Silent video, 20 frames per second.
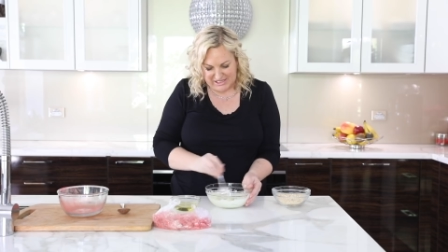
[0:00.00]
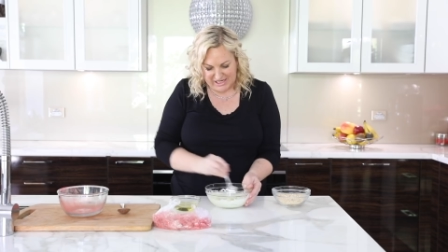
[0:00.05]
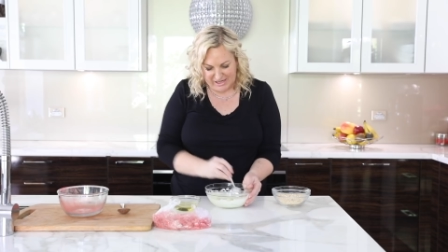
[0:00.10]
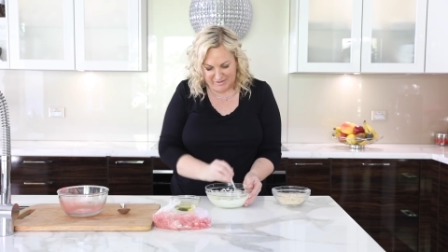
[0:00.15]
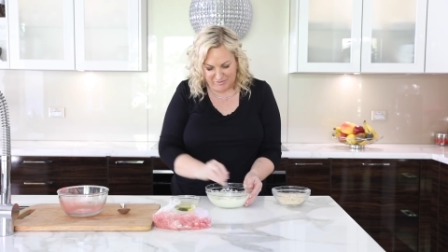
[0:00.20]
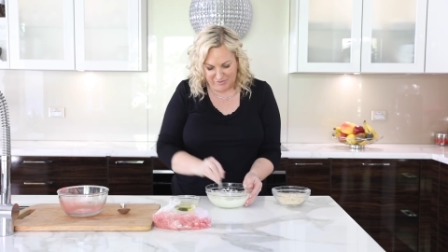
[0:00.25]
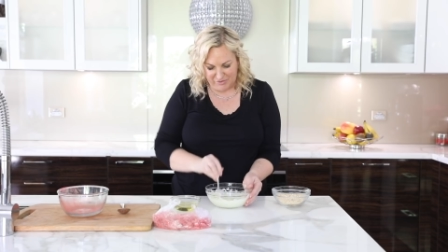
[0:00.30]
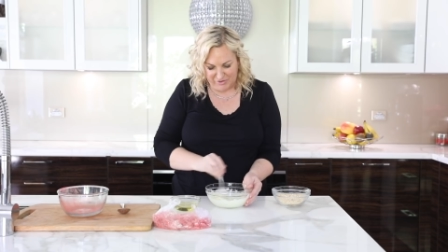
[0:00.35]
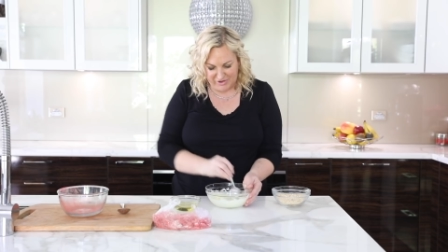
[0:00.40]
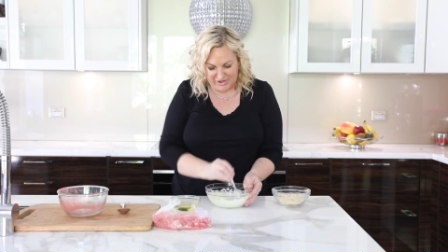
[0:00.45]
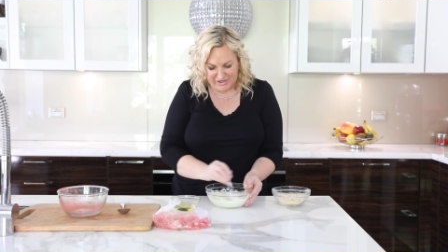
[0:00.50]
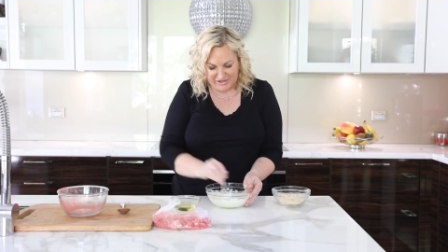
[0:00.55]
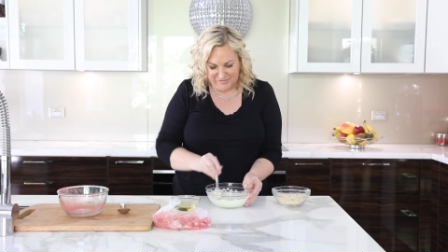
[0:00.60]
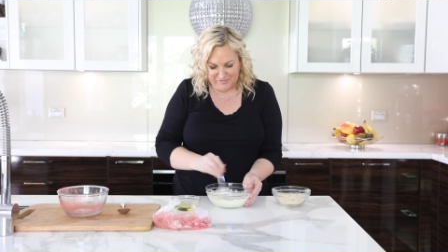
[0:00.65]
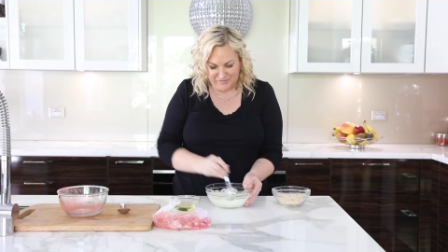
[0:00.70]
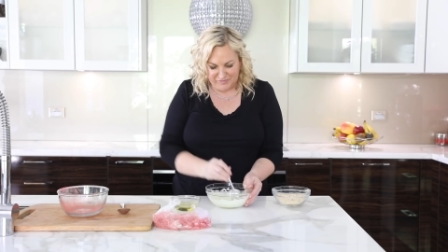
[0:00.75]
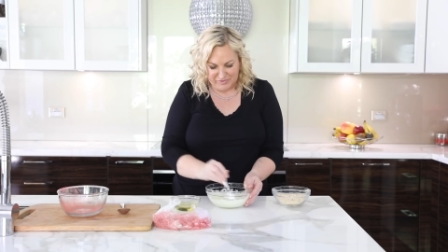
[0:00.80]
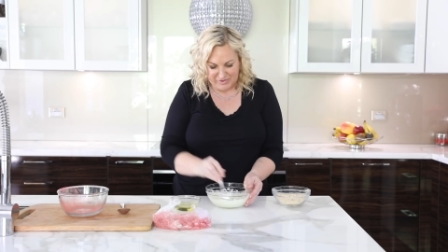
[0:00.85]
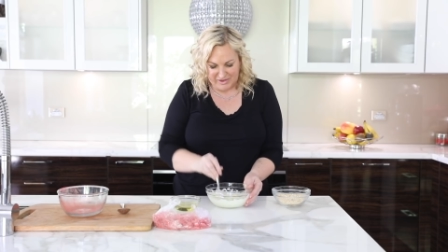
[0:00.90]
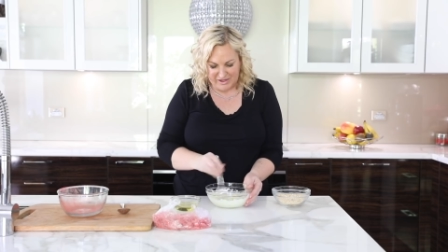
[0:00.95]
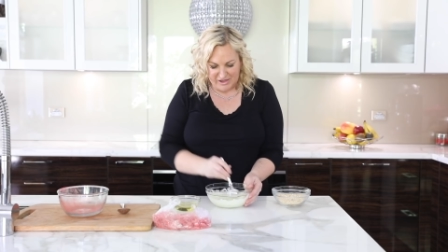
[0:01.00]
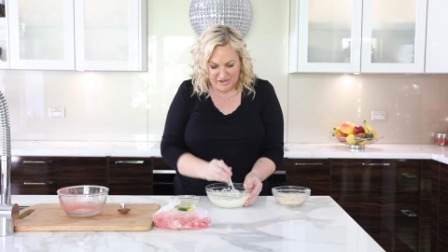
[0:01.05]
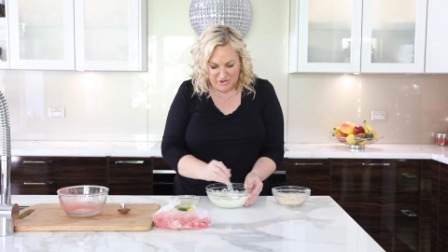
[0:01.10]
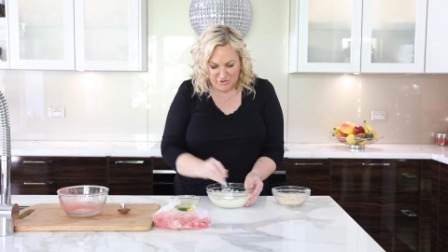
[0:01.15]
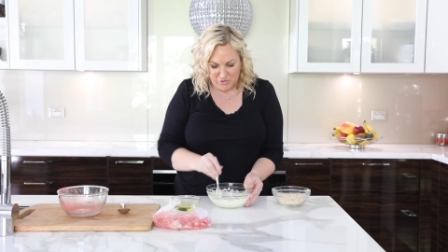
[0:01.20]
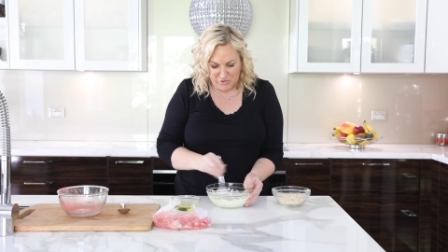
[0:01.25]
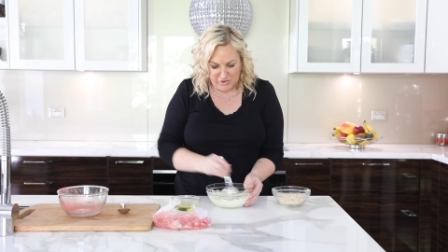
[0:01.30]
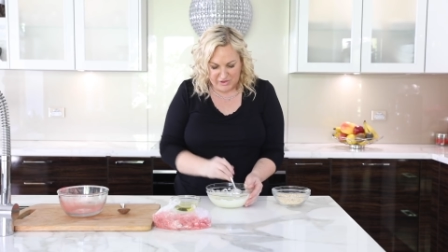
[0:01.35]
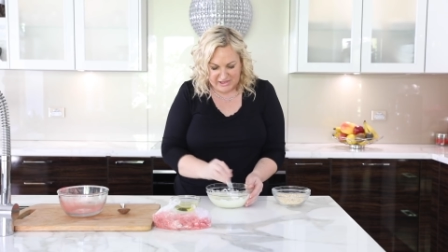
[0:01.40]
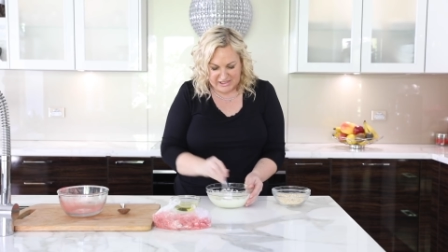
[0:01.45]
tempering
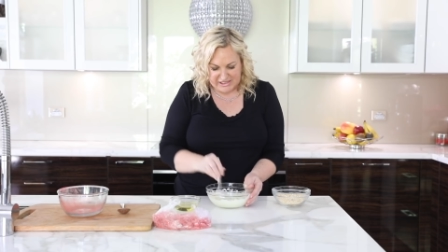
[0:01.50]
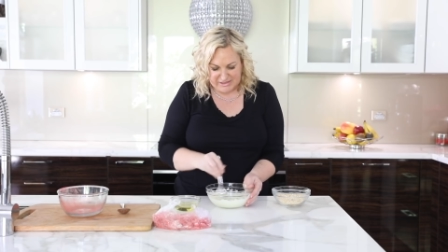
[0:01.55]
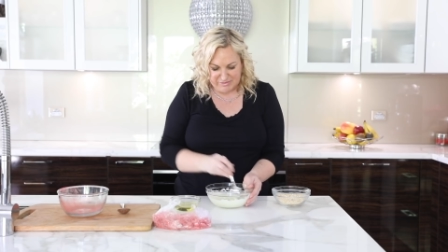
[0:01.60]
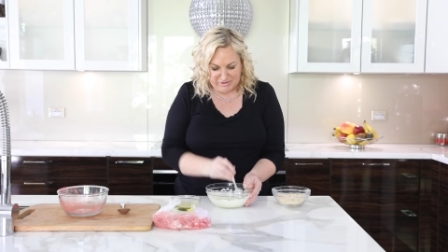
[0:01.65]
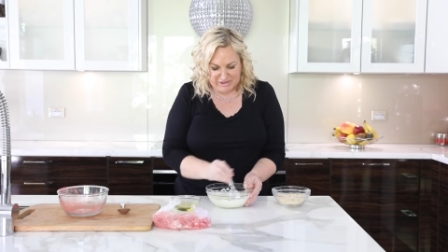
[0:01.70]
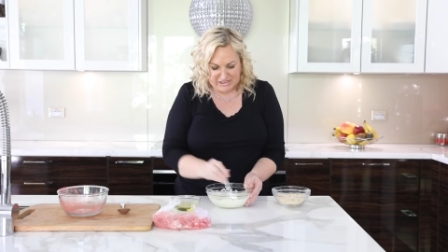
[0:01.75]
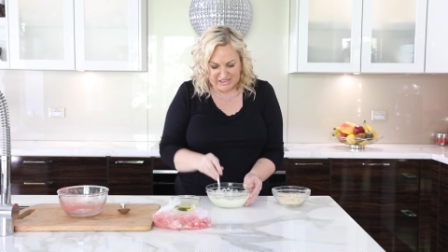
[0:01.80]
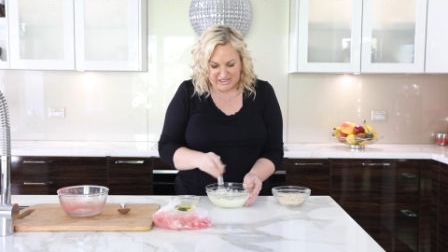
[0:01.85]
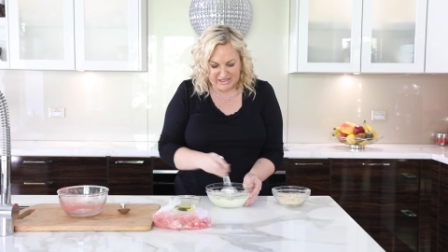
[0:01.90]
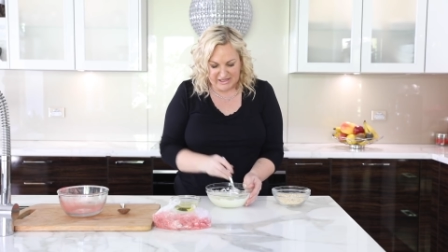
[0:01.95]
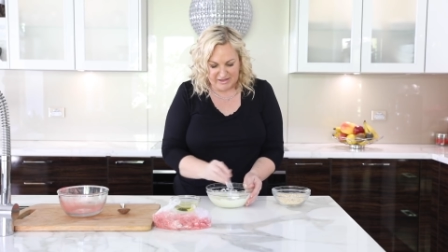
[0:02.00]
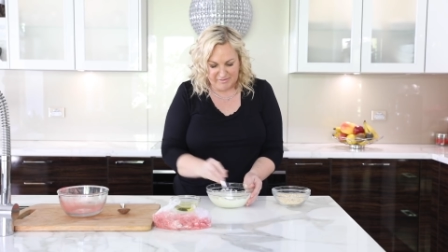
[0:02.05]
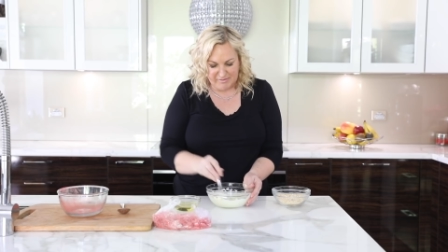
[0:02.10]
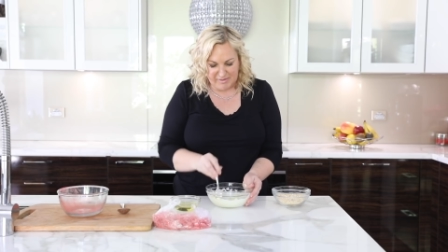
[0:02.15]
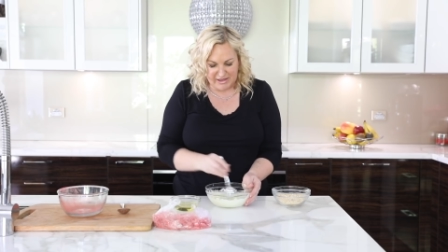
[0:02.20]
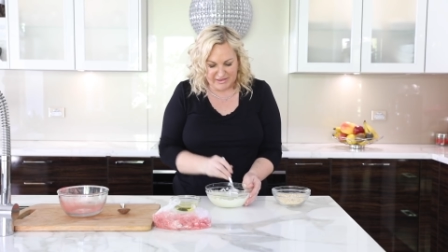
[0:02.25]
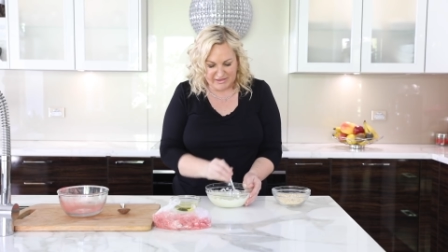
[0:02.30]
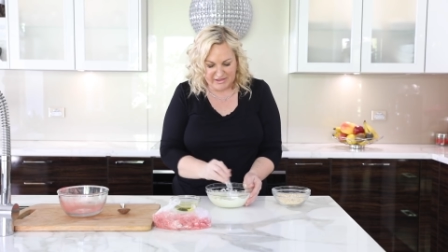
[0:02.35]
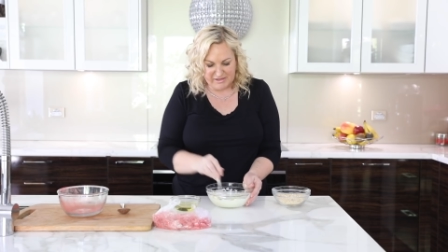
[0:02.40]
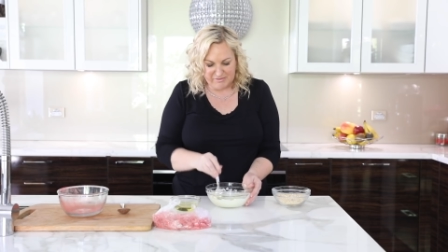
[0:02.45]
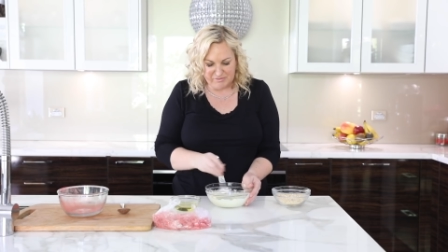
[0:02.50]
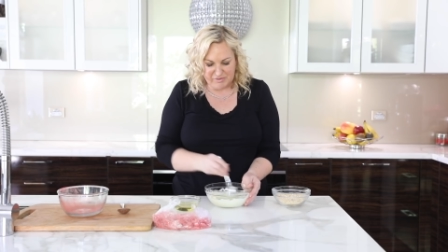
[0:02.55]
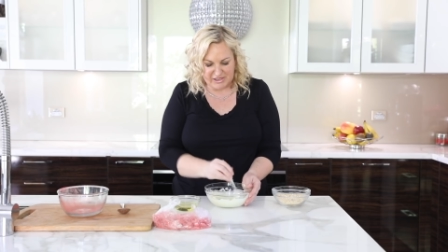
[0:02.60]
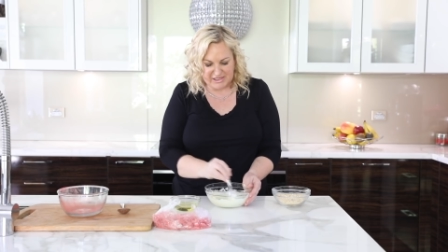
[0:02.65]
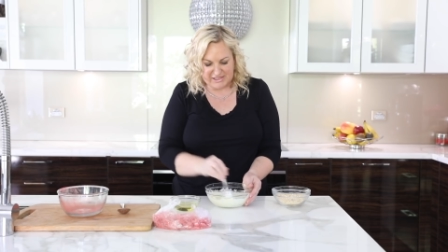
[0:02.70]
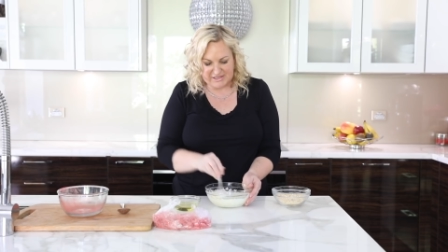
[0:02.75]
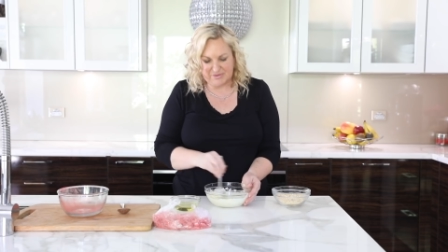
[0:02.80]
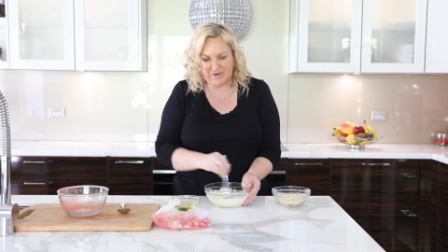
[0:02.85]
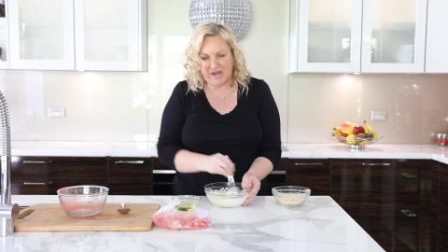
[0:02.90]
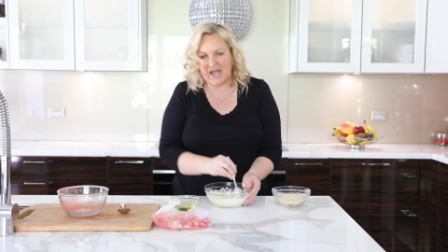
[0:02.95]
with this particular method
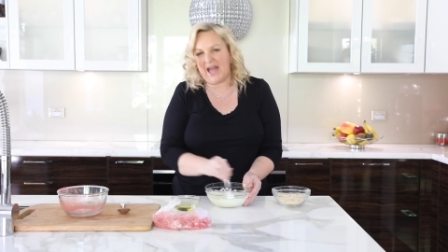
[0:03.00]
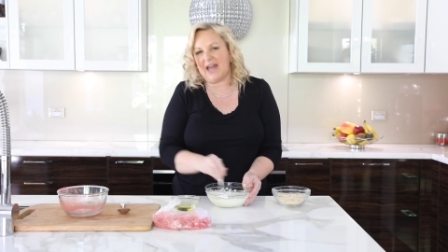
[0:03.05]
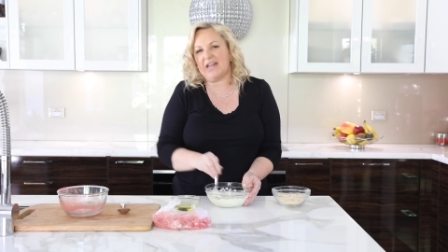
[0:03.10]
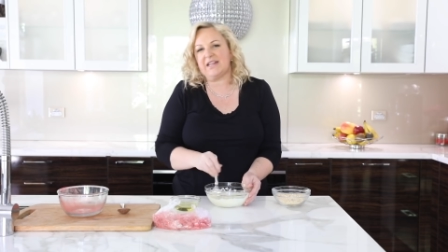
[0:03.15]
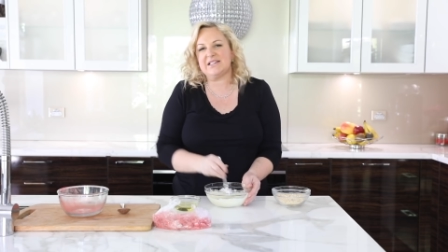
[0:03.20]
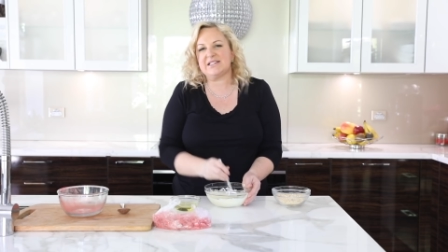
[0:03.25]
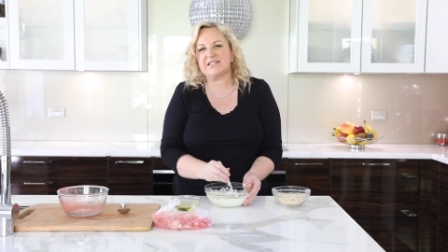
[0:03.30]
because we're adding